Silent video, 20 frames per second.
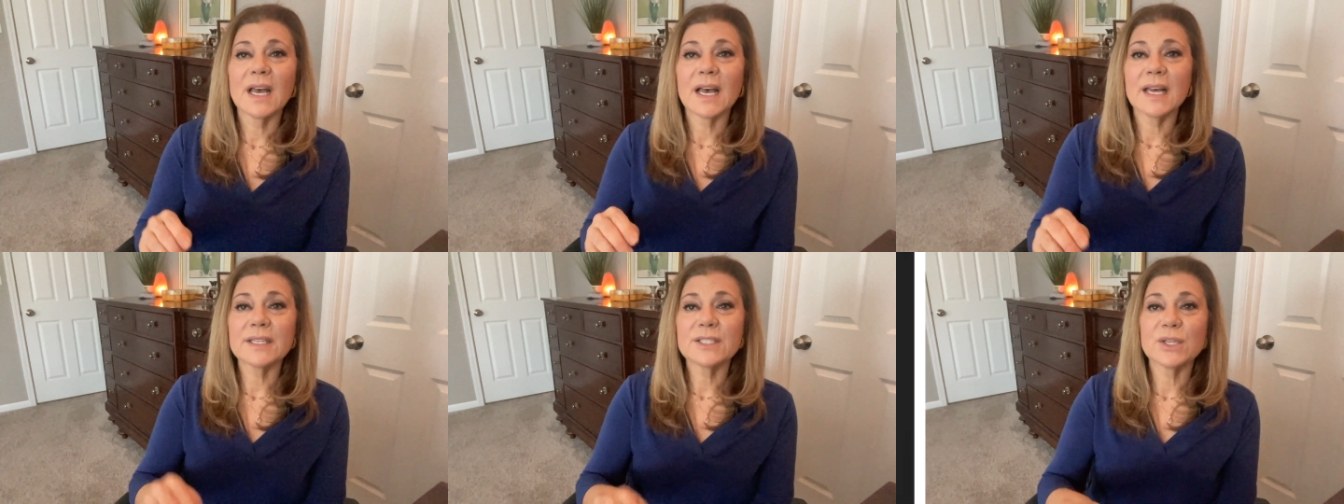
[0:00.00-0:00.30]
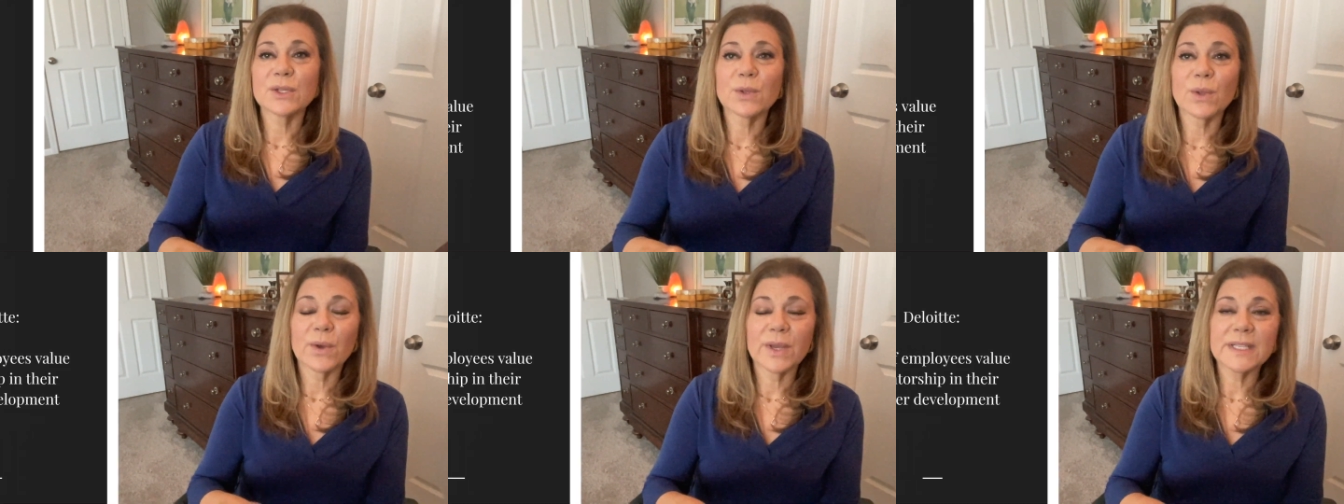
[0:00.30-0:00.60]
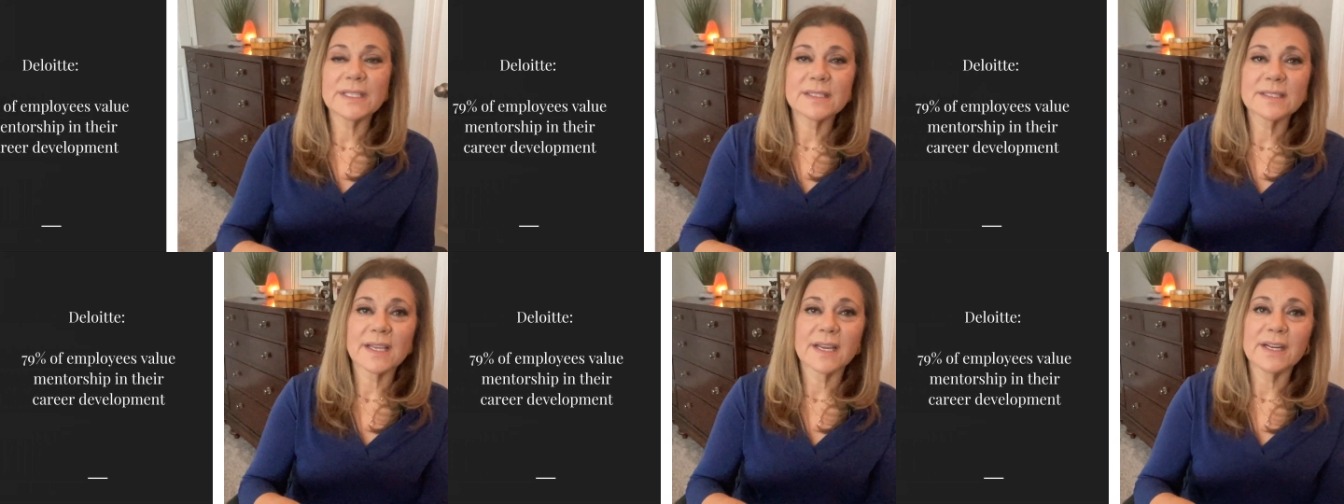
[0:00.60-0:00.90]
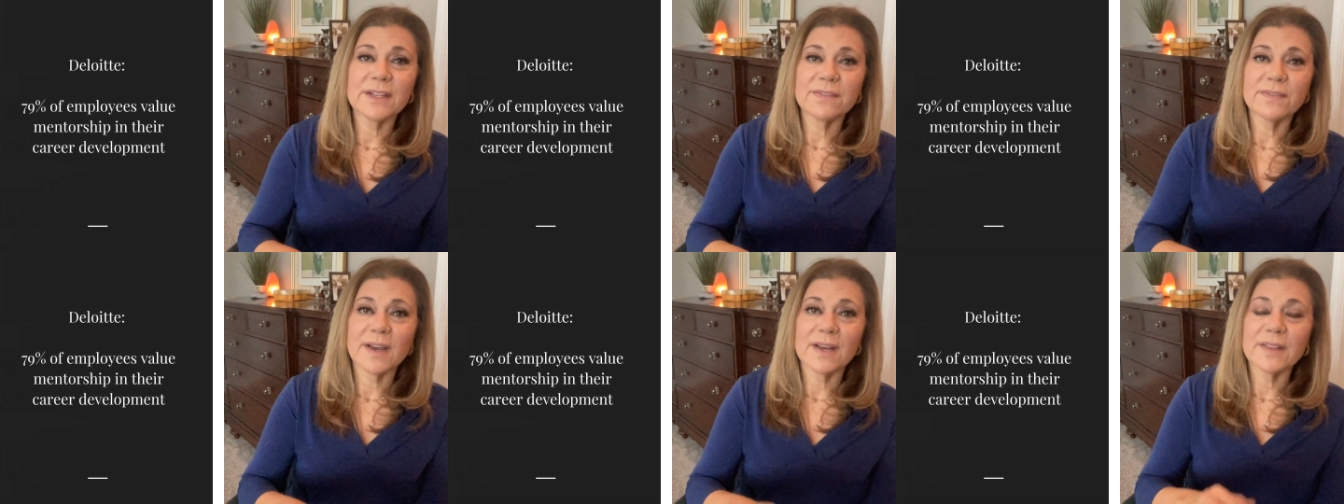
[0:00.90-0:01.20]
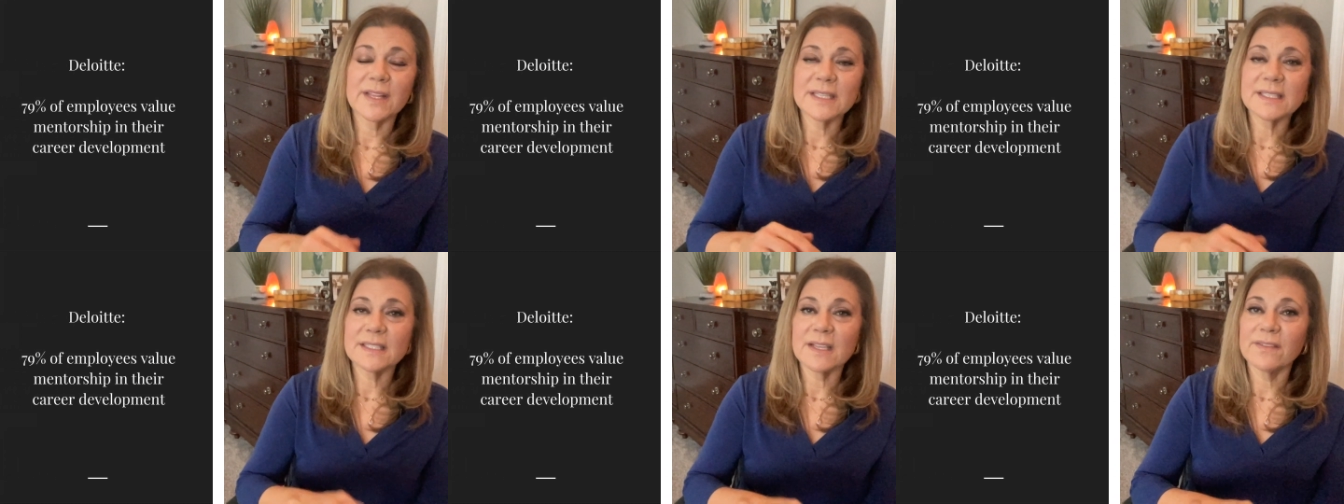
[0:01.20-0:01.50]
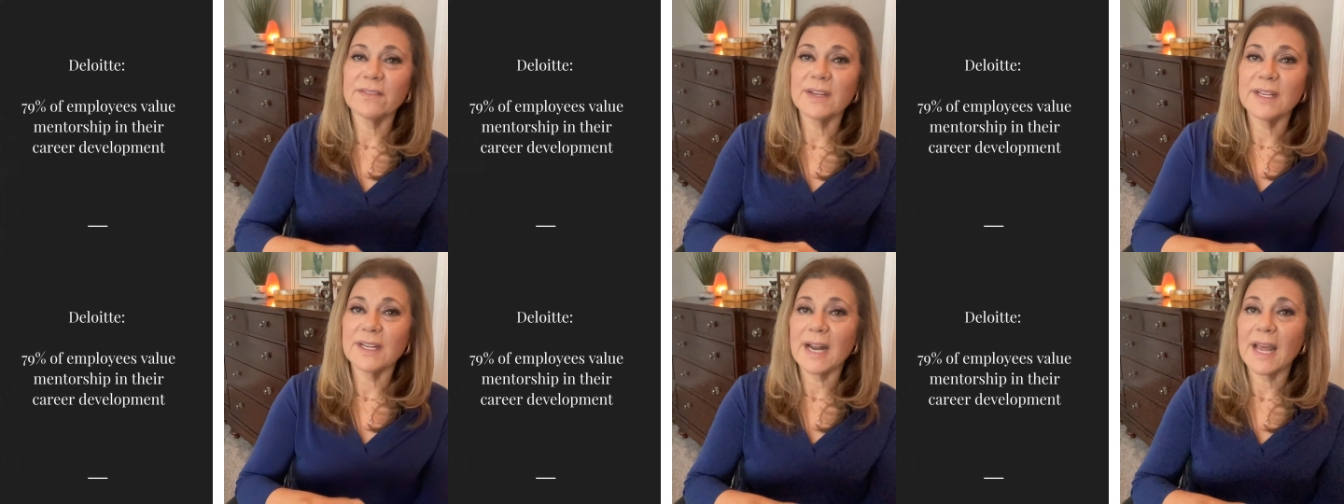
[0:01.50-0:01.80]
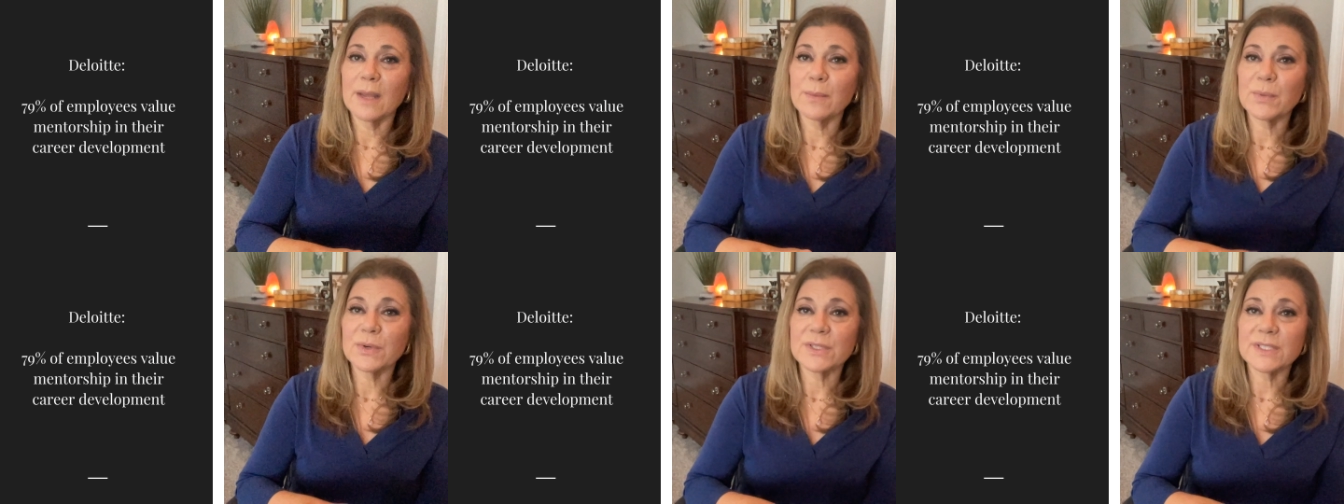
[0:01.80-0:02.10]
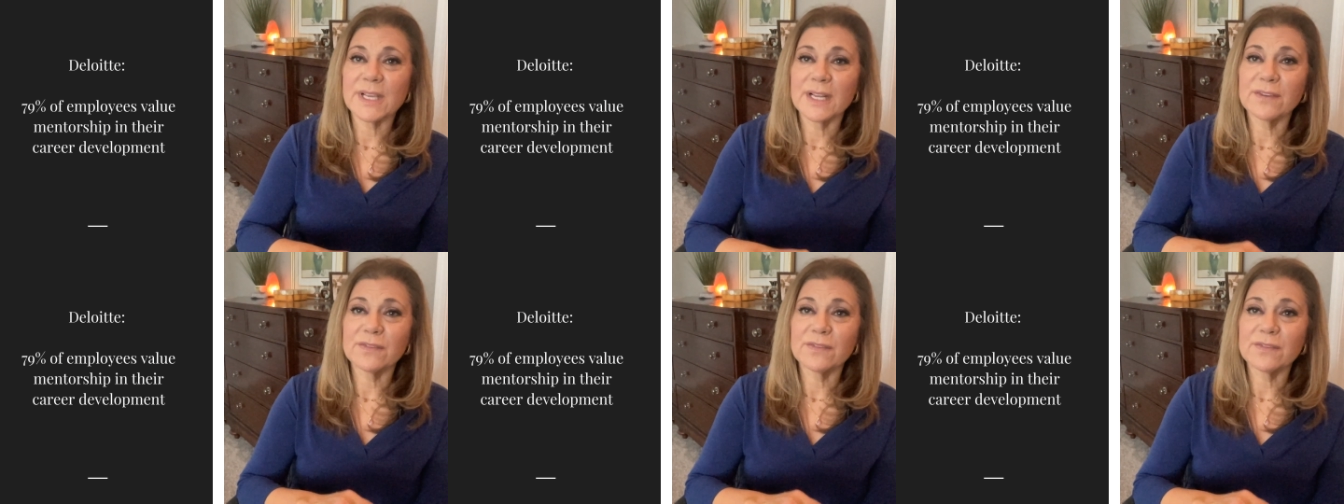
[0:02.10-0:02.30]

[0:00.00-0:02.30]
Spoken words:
A Deloitte study found that 79%